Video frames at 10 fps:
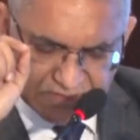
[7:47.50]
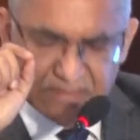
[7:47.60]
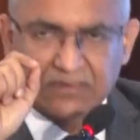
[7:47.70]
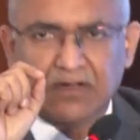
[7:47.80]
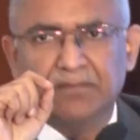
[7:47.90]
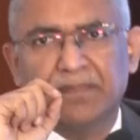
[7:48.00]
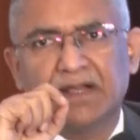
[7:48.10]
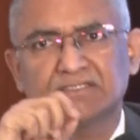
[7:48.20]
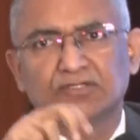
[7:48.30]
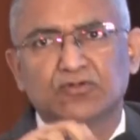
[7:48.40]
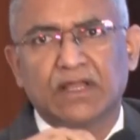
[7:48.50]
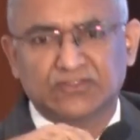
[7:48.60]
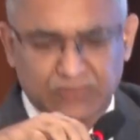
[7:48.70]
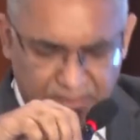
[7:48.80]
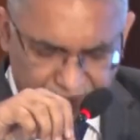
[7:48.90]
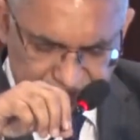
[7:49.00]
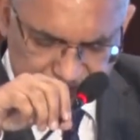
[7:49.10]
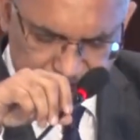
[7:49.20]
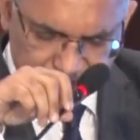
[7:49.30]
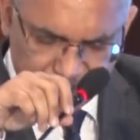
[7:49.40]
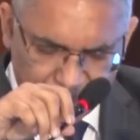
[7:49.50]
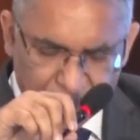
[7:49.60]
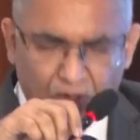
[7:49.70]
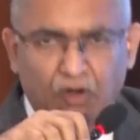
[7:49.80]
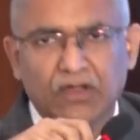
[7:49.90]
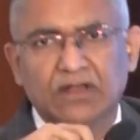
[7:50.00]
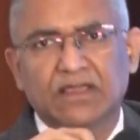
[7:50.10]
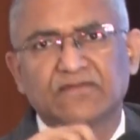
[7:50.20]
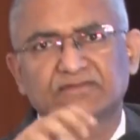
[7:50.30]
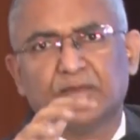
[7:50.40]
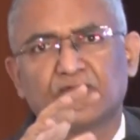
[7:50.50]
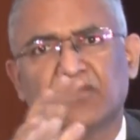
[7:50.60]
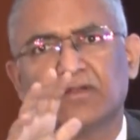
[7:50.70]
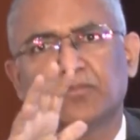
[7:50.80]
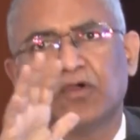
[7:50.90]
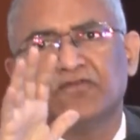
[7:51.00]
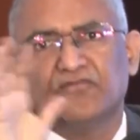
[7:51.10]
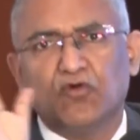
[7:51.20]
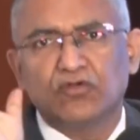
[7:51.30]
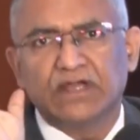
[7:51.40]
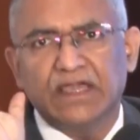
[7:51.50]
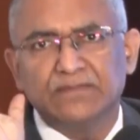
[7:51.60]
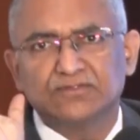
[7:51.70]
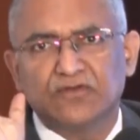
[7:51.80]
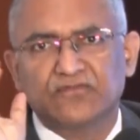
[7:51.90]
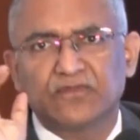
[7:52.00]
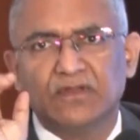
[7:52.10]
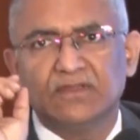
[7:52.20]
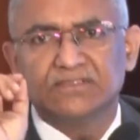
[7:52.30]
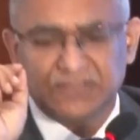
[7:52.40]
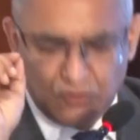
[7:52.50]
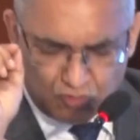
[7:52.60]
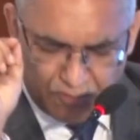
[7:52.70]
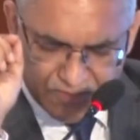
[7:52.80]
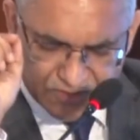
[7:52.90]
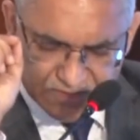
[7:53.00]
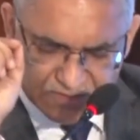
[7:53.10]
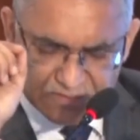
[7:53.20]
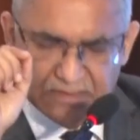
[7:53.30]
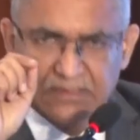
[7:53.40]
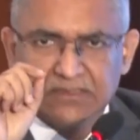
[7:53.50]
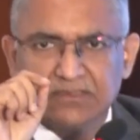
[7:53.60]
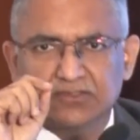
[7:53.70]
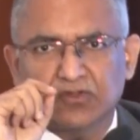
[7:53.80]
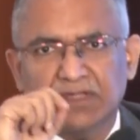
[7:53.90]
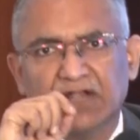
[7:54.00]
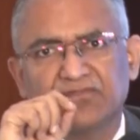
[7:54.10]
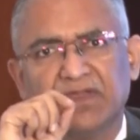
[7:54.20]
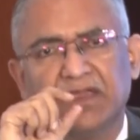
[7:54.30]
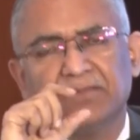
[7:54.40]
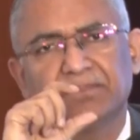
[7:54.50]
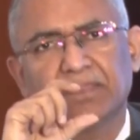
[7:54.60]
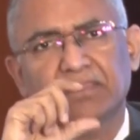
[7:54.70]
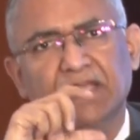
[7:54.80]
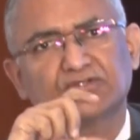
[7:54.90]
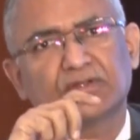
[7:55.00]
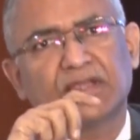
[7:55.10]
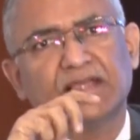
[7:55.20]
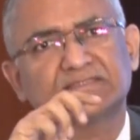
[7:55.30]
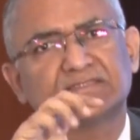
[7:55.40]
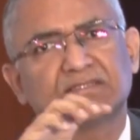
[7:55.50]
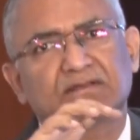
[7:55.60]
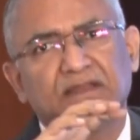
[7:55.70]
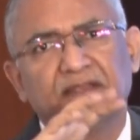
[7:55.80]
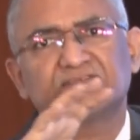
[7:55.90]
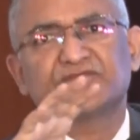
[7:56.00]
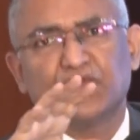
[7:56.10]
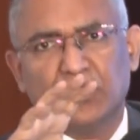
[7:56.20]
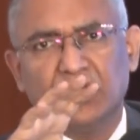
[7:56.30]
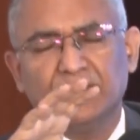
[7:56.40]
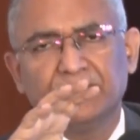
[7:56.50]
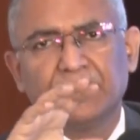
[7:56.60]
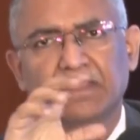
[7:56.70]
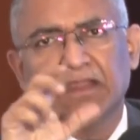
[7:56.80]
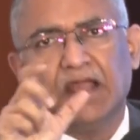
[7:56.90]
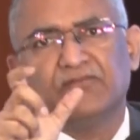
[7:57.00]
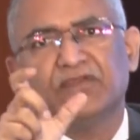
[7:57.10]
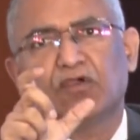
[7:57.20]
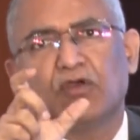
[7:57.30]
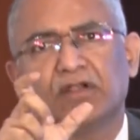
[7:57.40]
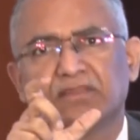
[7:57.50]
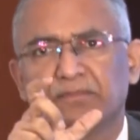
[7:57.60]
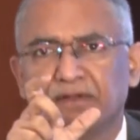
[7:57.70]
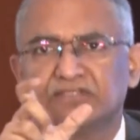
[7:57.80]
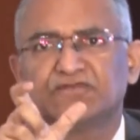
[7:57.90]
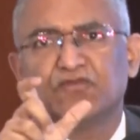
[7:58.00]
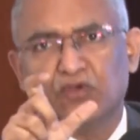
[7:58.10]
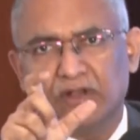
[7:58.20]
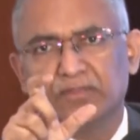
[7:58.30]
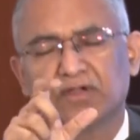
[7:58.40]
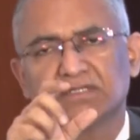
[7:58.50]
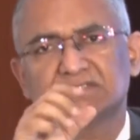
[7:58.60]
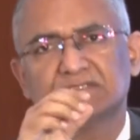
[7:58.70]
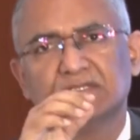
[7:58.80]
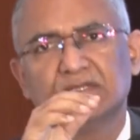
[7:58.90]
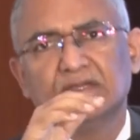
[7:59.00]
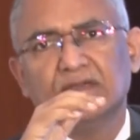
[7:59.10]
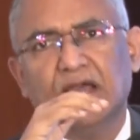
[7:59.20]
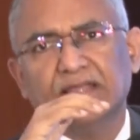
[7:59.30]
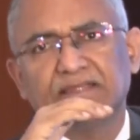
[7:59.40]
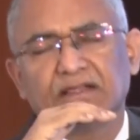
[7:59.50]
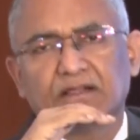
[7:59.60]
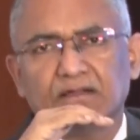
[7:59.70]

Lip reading: in comparison to natural gas, oil gives about 1.4 times of CO2 emissions. So that way, natural gas is the cleanest fuel, and we call it the bridge fuel, because I think